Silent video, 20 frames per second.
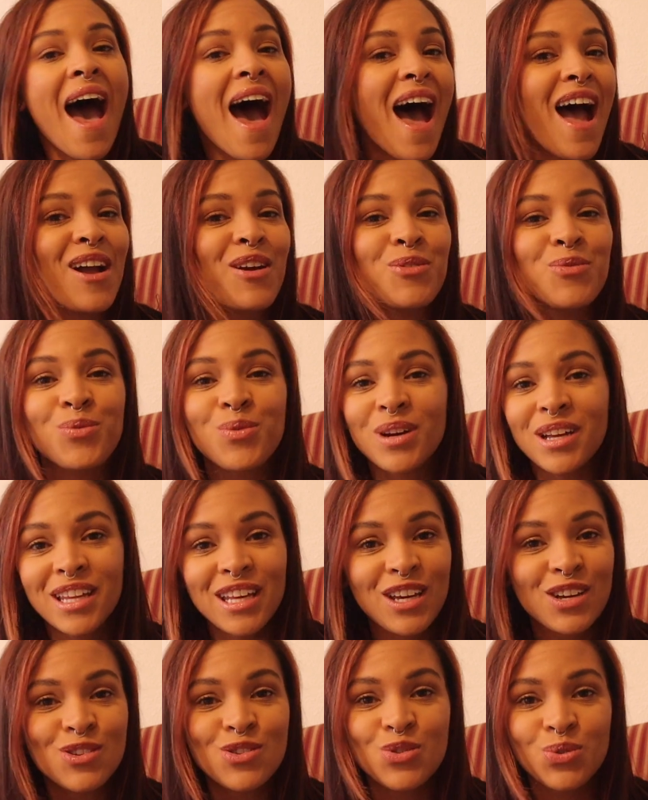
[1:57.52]
I
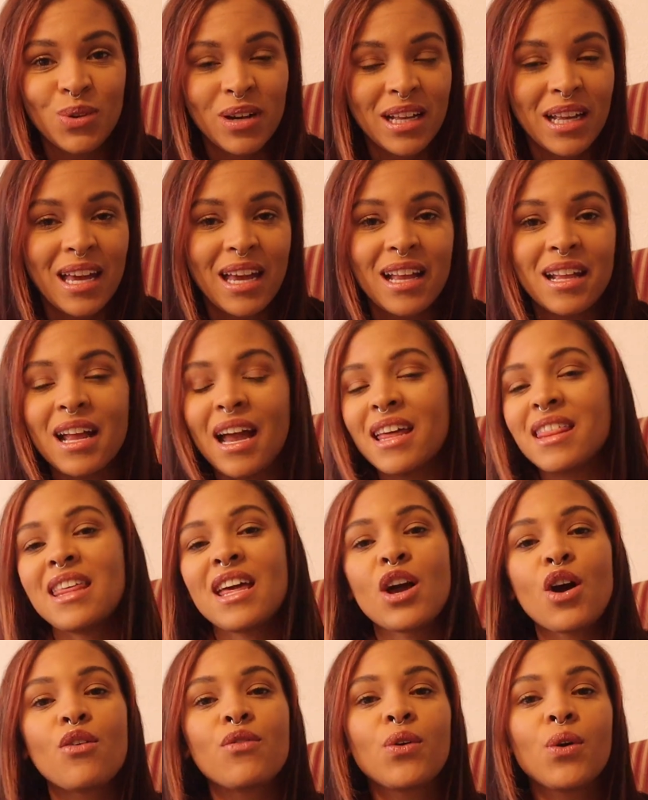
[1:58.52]
really enjoyed it. I
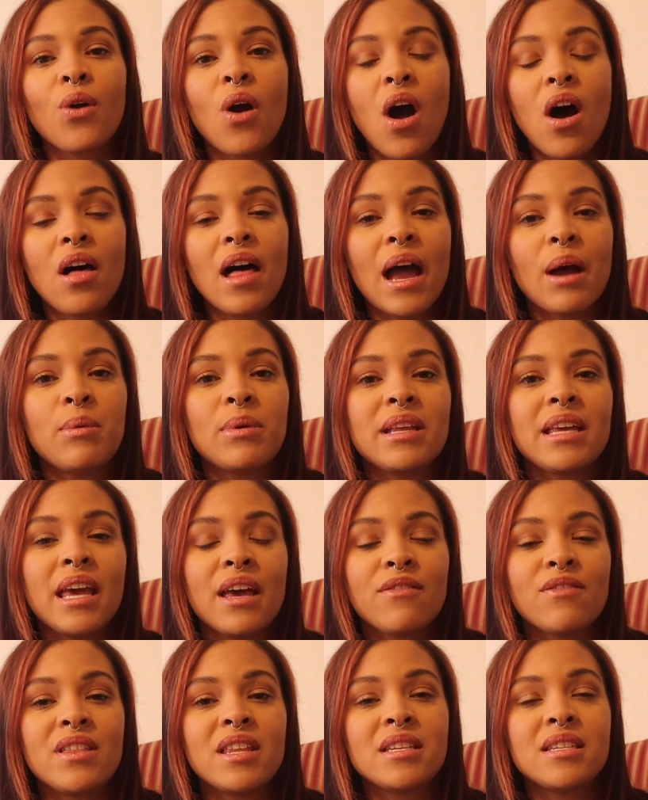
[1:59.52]
think overall I would
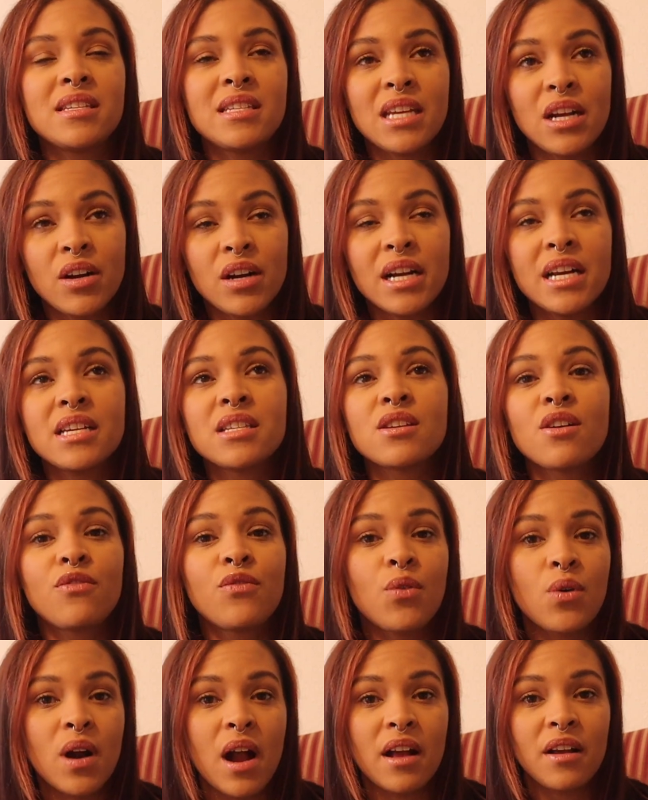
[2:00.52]
give the series a
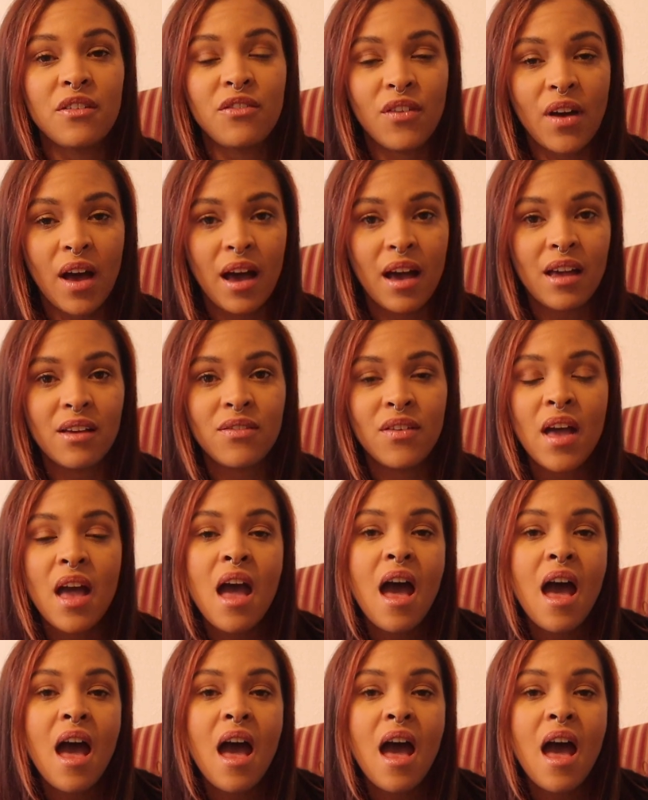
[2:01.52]
4 out of 5.